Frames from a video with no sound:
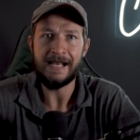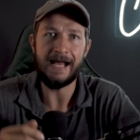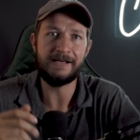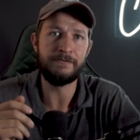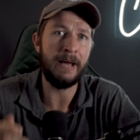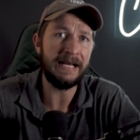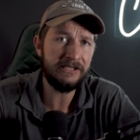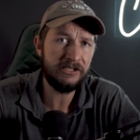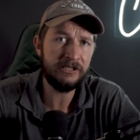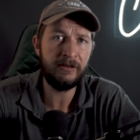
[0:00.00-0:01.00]
and
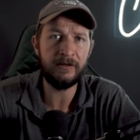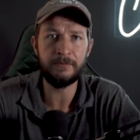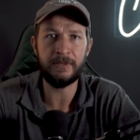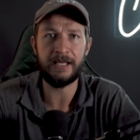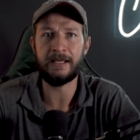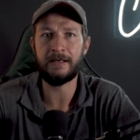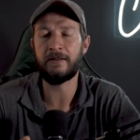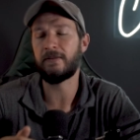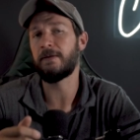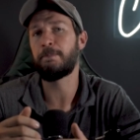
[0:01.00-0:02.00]
managing them
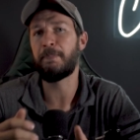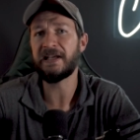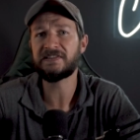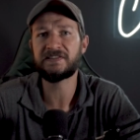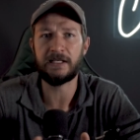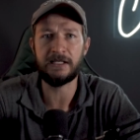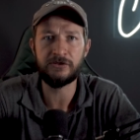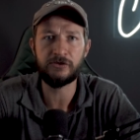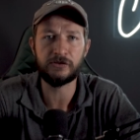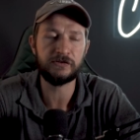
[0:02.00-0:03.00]
in the best
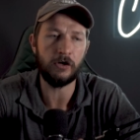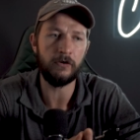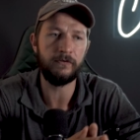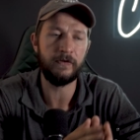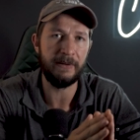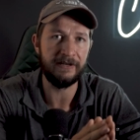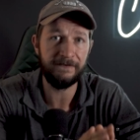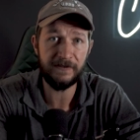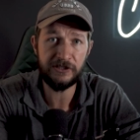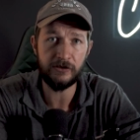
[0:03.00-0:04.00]
interest of the
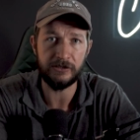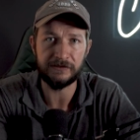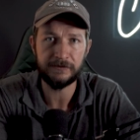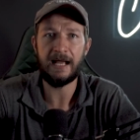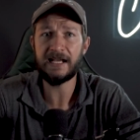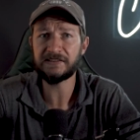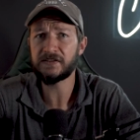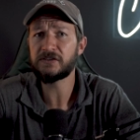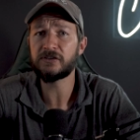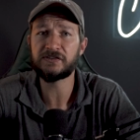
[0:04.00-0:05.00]
beneficiaries. As
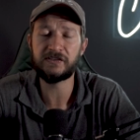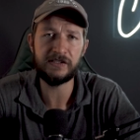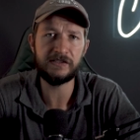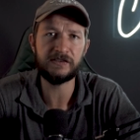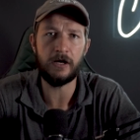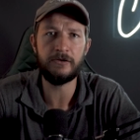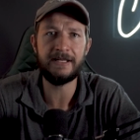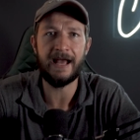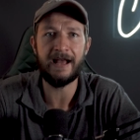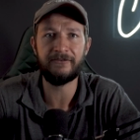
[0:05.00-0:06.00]
the trustees
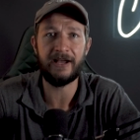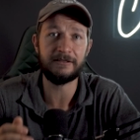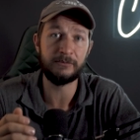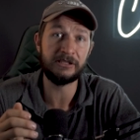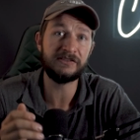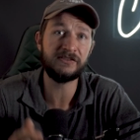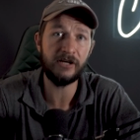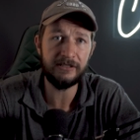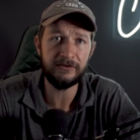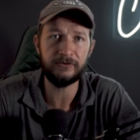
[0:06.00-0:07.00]
only have
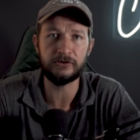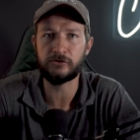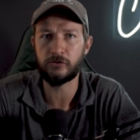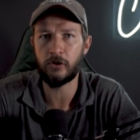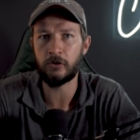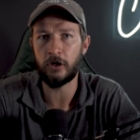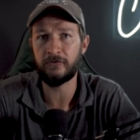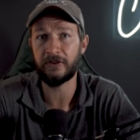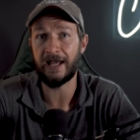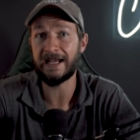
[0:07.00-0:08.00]
administrative control
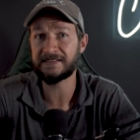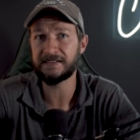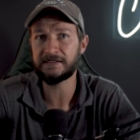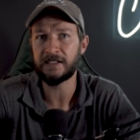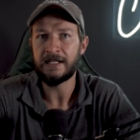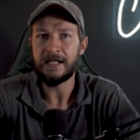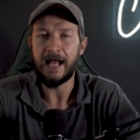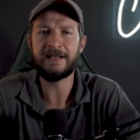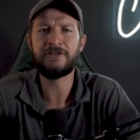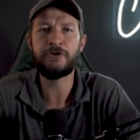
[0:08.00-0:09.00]
over the assets
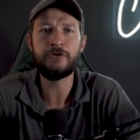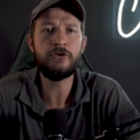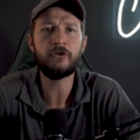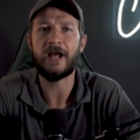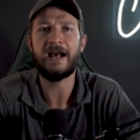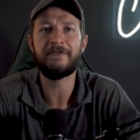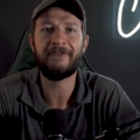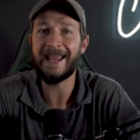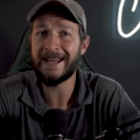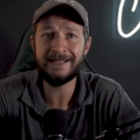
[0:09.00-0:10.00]
and do not
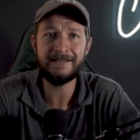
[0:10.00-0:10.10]
have any